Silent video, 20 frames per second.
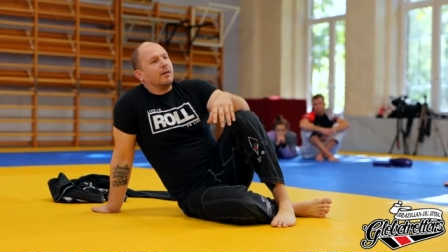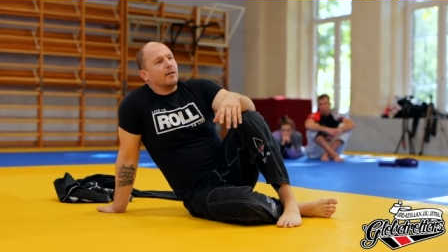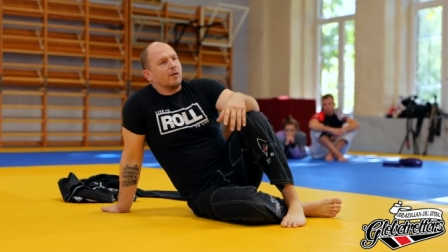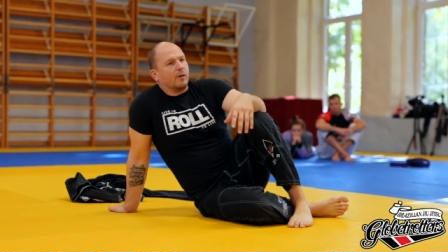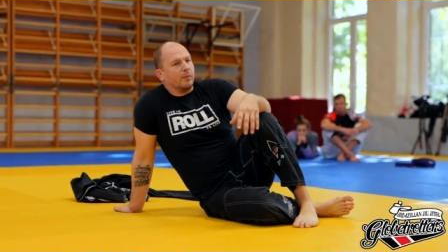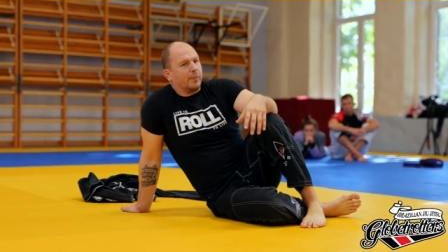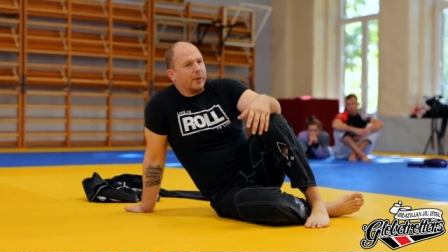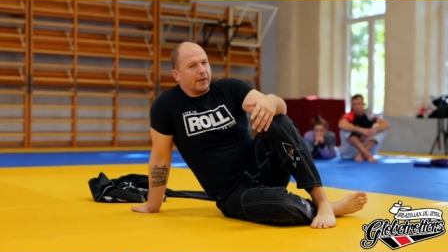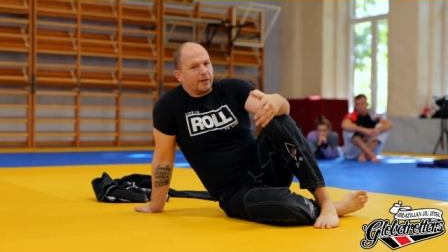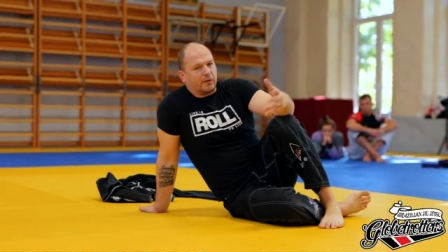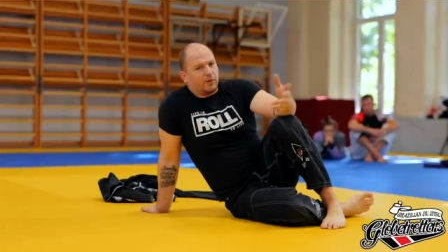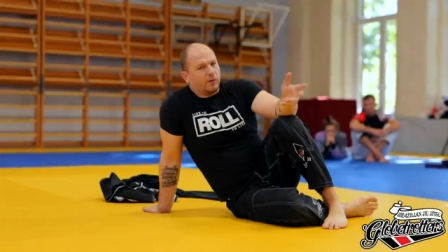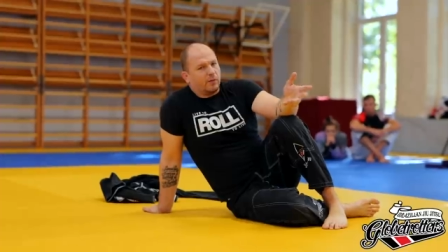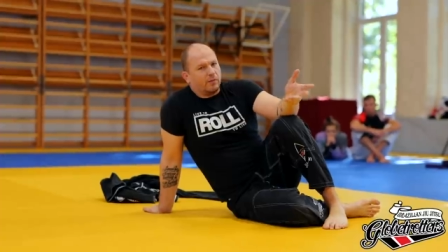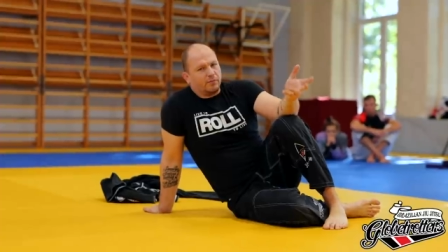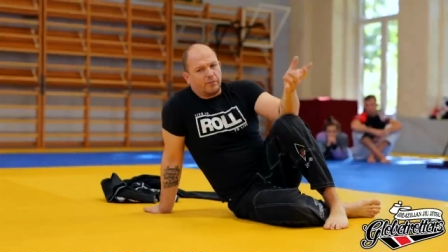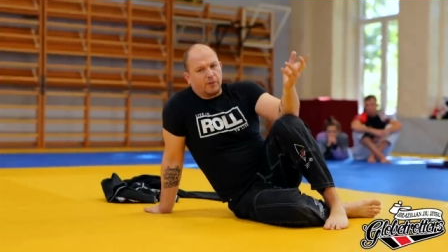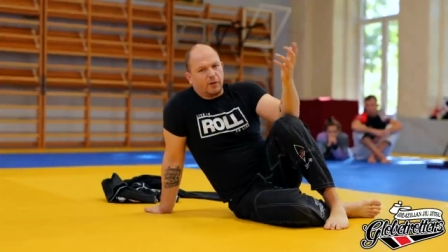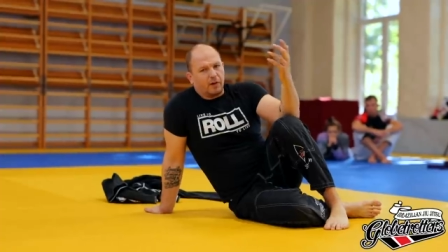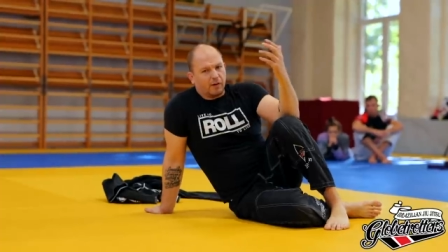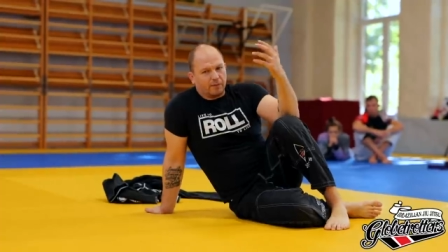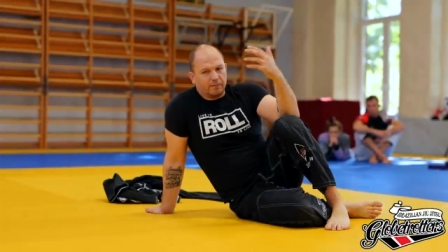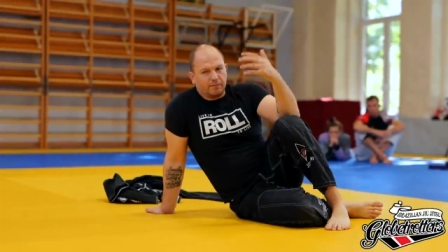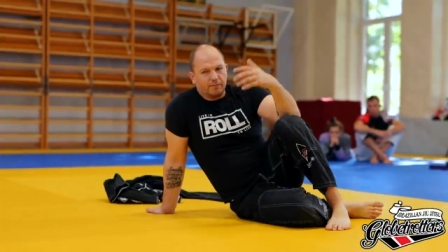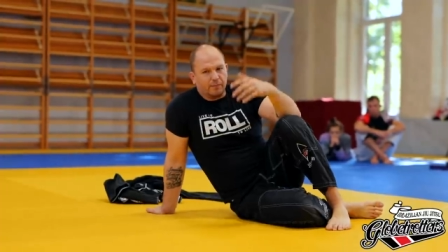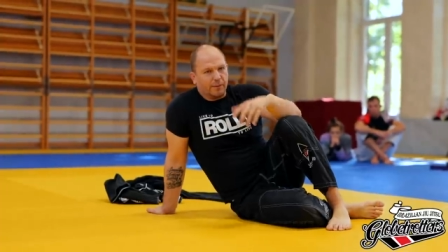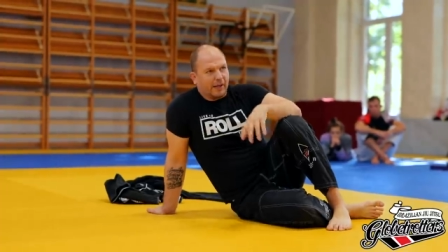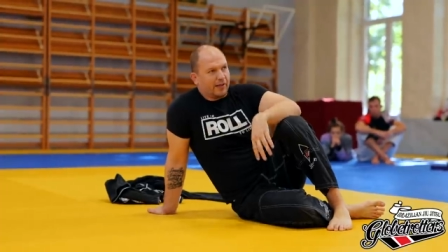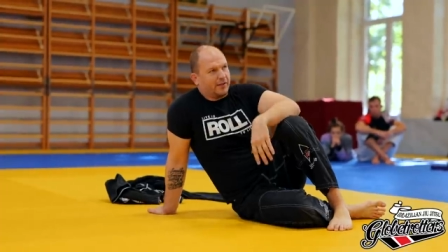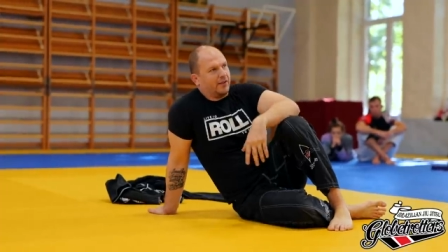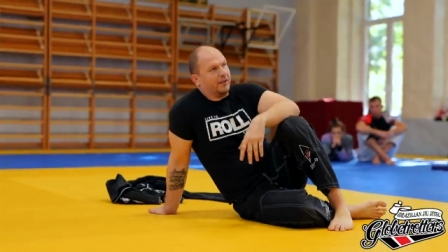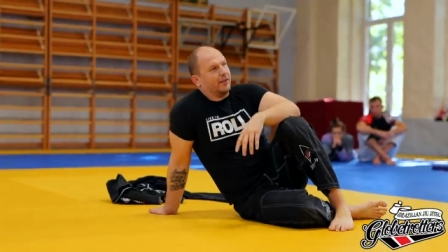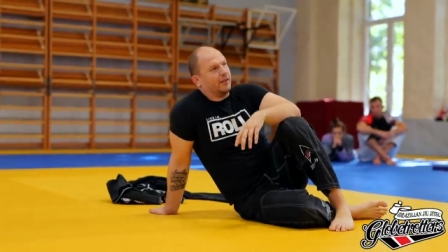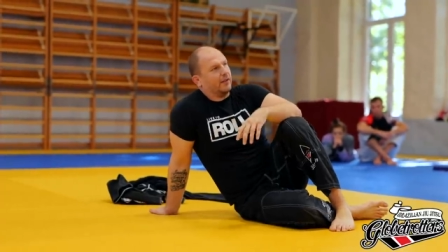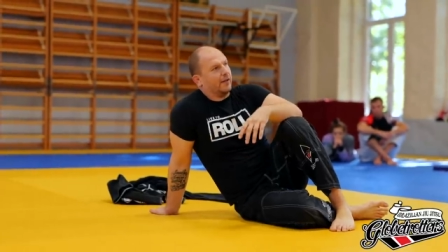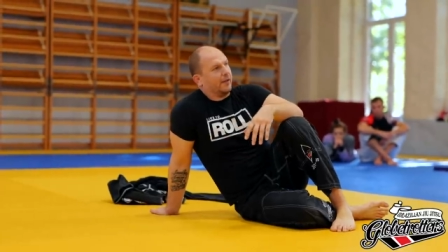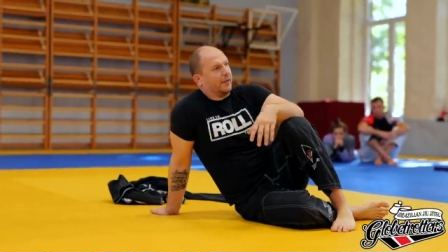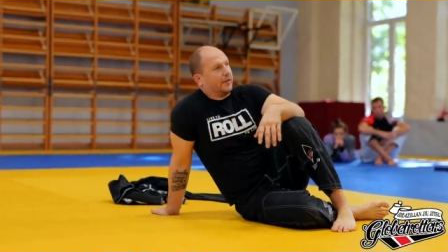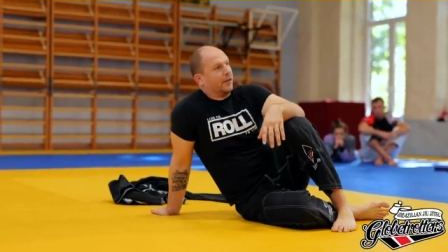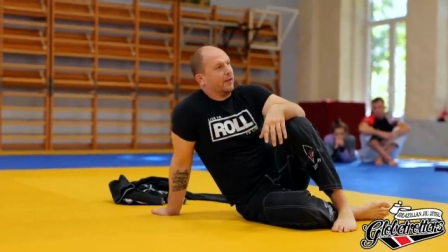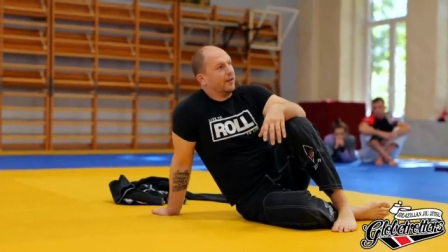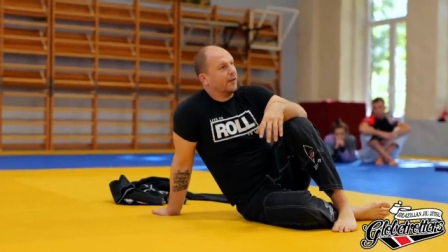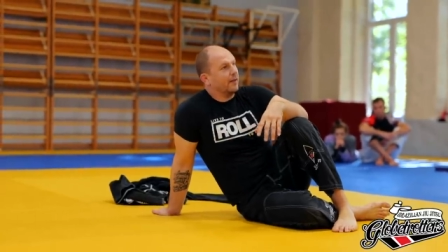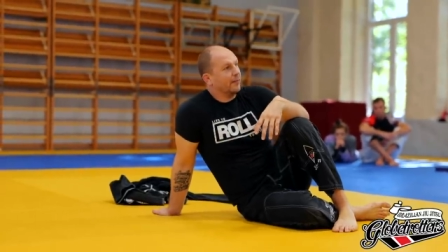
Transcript: compared to, you know, passing the guard.